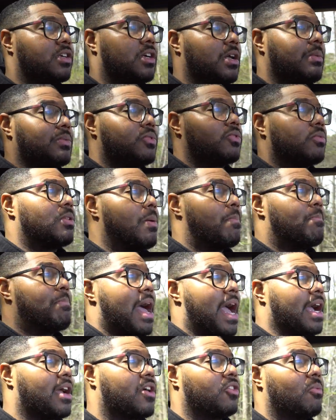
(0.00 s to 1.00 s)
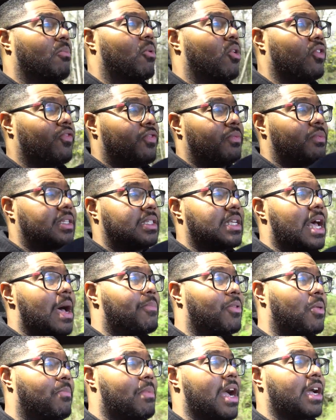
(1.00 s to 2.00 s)
It comes from the back of the motor, from the
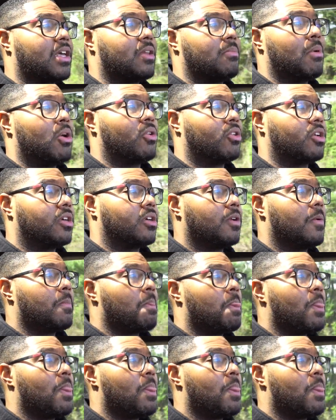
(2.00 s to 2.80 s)
top of the back of the motor,